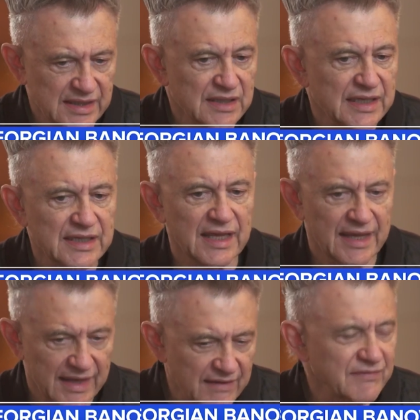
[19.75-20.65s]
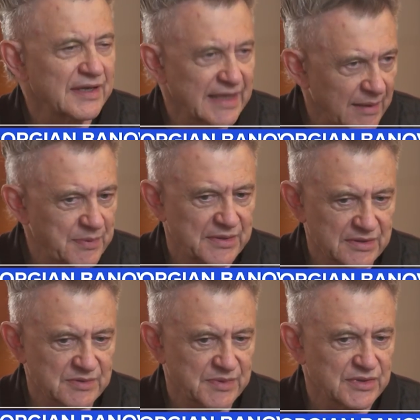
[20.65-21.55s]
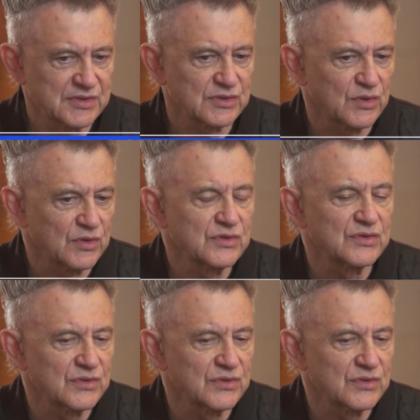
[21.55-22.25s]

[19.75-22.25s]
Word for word: killing every capitalist because, according